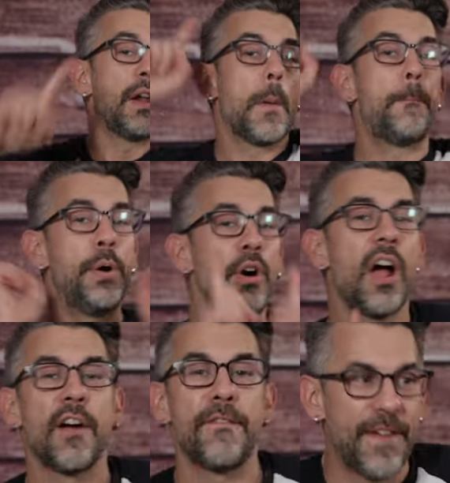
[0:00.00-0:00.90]
now to put
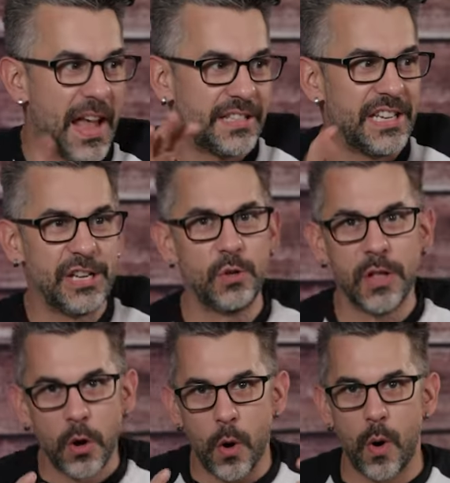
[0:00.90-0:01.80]
our fancy new
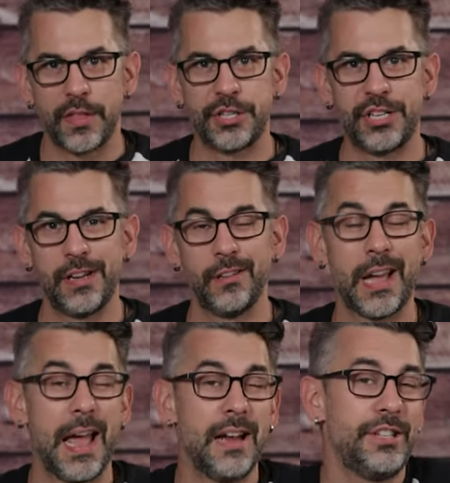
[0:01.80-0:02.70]
logo on the shield,
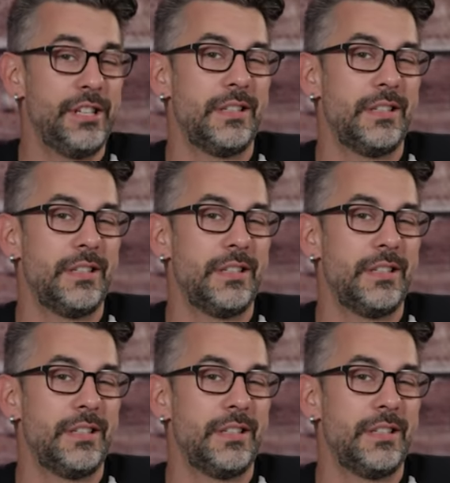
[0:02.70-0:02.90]
I actually